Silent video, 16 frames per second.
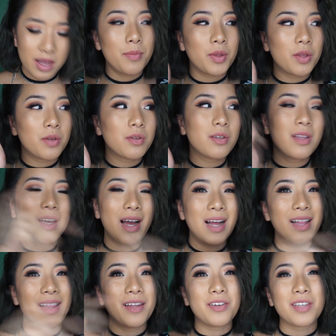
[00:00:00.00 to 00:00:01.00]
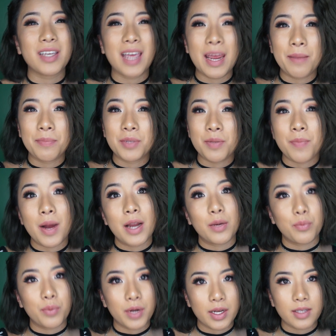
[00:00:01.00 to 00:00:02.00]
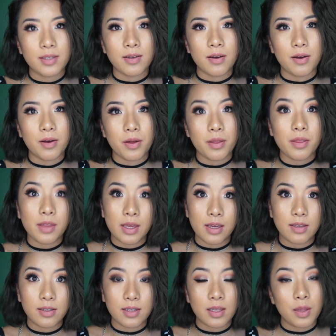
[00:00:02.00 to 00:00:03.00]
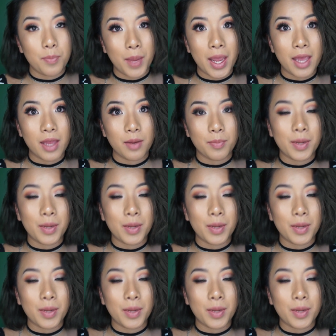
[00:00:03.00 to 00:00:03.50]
But those are the highlighters that came to mind when I saw these in the pan.